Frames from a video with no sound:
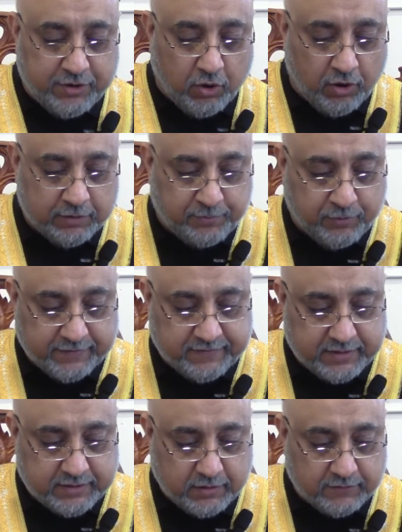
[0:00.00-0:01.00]
all
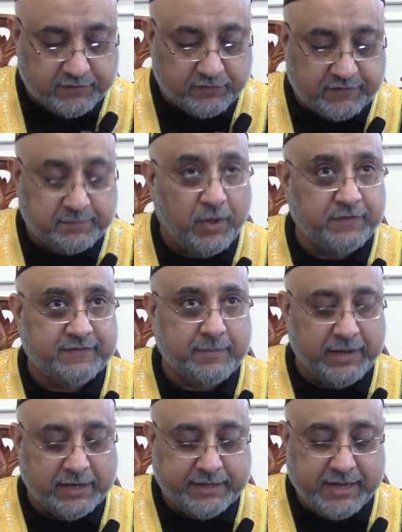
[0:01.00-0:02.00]
present of the
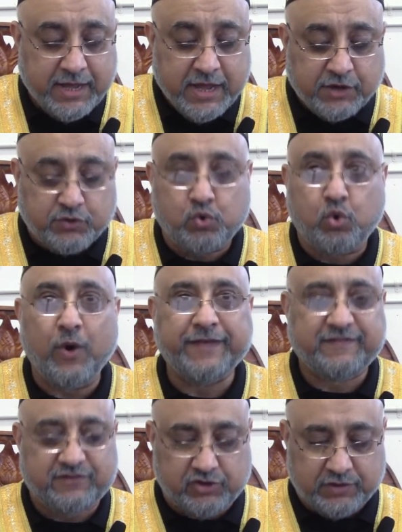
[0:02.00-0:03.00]
responsibility to
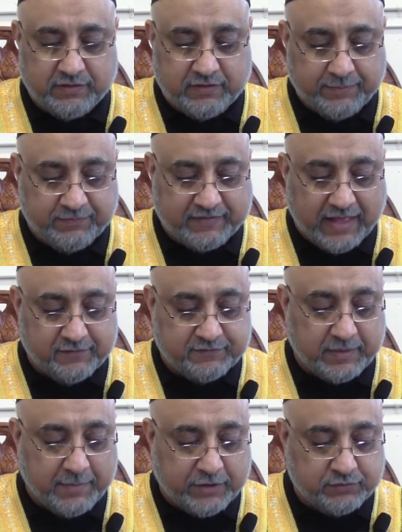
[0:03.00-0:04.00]
question
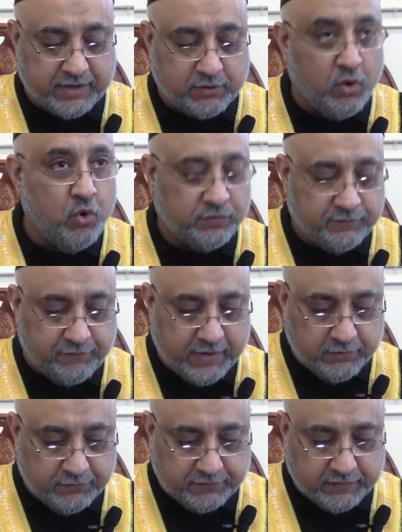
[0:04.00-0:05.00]
themselves about their own
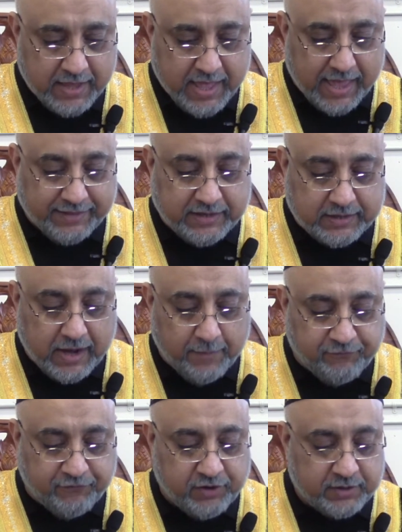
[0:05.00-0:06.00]
views and the
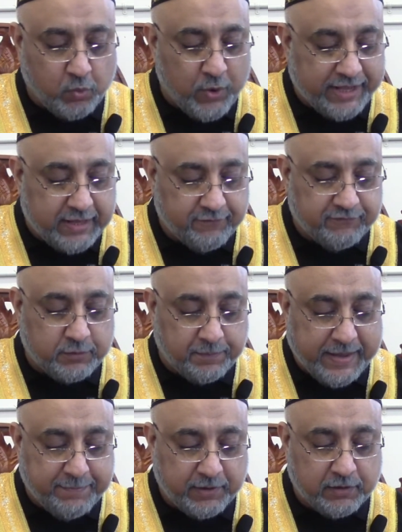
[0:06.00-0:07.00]
comfort we give to
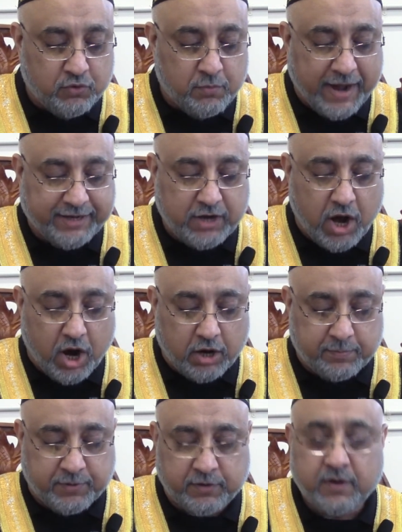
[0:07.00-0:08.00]
people who might
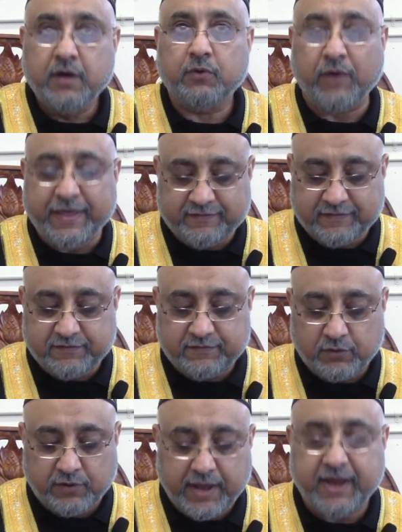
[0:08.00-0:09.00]
harbor racist
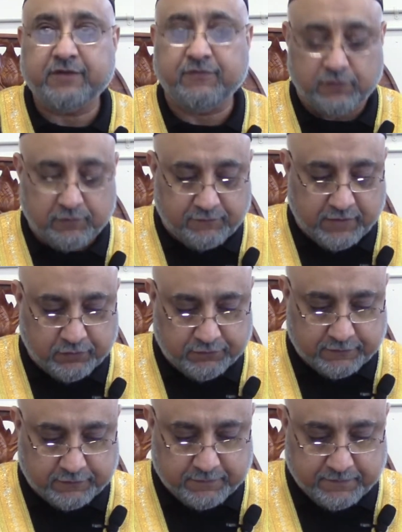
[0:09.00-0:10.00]
or hateful
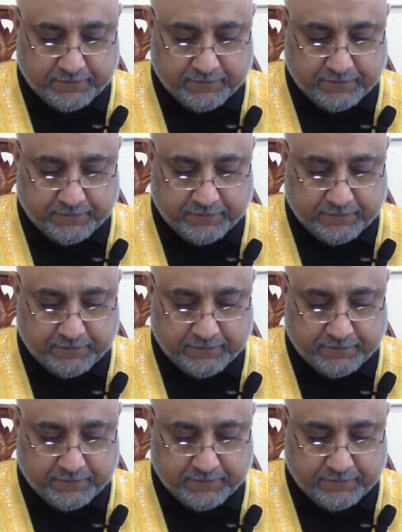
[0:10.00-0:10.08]
views.